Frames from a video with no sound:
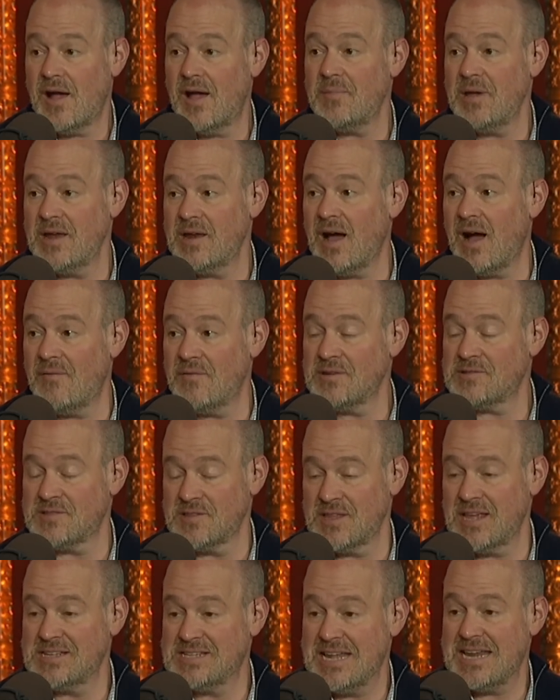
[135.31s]
I mean,
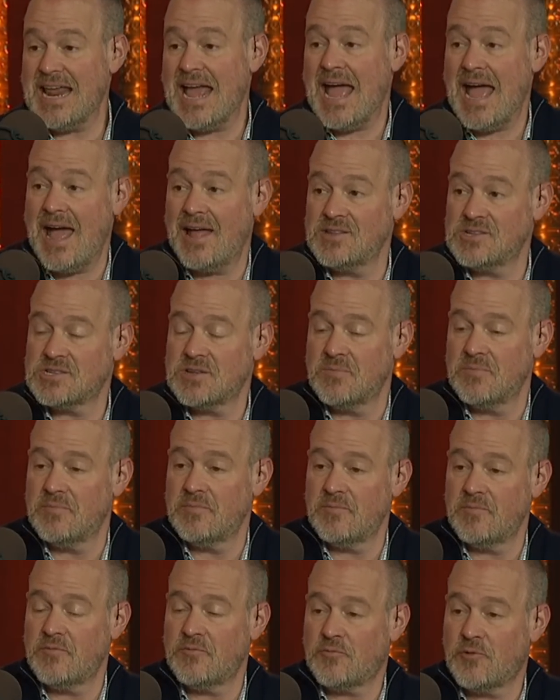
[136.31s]
obviously, they did add
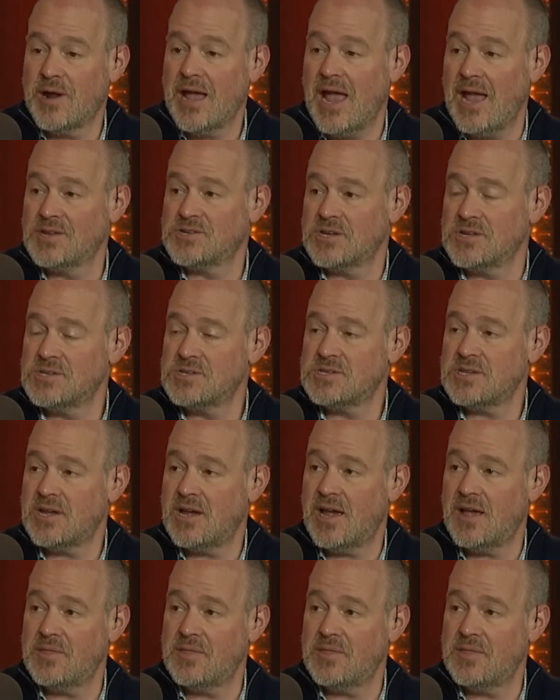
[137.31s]
some free agents,